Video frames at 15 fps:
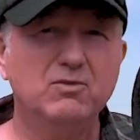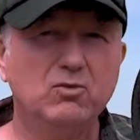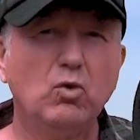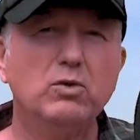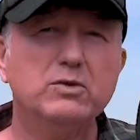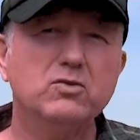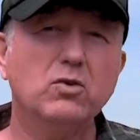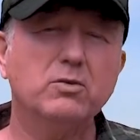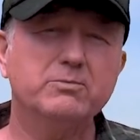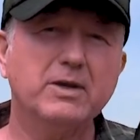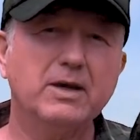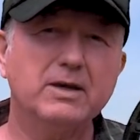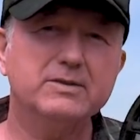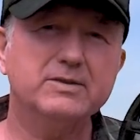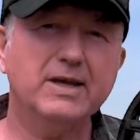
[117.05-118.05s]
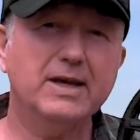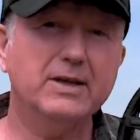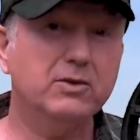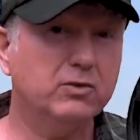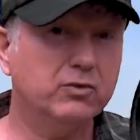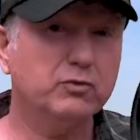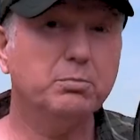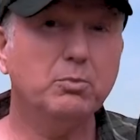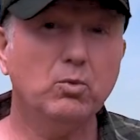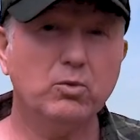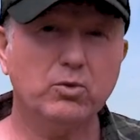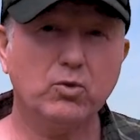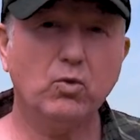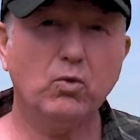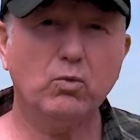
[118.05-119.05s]
9 times out of 10, your smaller
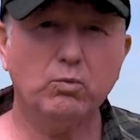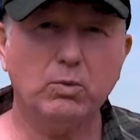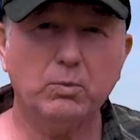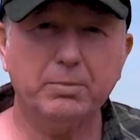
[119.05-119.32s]
coil will